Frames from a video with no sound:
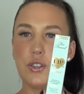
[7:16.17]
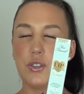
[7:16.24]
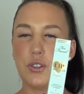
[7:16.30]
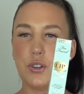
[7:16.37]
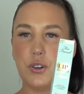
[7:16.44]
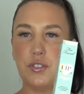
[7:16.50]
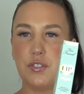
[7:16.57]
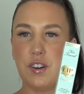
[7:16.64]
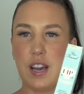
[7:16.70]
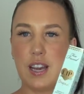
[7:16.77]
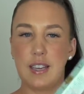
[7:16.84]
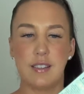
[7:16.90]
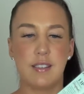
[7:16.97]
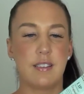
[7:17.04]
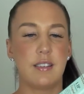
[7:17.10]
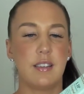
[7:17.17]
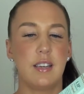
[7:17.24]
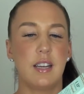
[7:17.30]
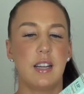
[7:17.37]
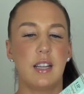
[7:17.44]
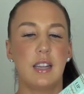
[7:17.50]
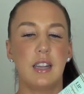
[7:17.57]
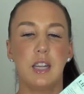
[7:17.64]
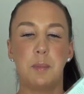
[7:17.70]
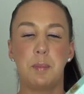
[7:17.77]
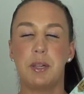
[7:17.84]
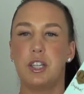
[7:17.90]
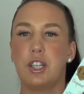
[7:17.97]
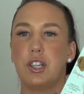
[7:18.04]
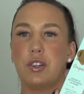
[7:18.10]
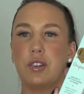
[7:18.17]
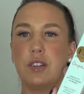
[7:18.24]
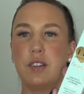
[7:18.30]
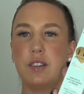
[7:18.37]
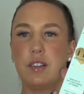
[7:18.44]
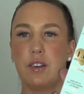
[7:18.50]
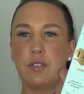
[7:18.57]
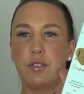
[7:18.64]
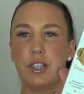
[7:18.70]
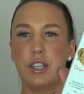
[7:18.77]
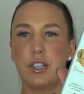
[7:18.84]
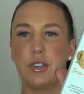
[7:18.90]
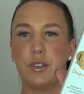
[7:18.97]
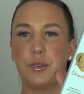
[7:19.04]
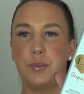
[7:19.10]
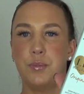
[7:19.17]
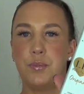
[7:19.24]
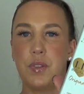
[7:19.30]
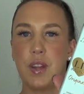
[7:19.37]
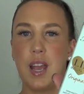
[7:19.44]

Too Faced Lip Insurance Original.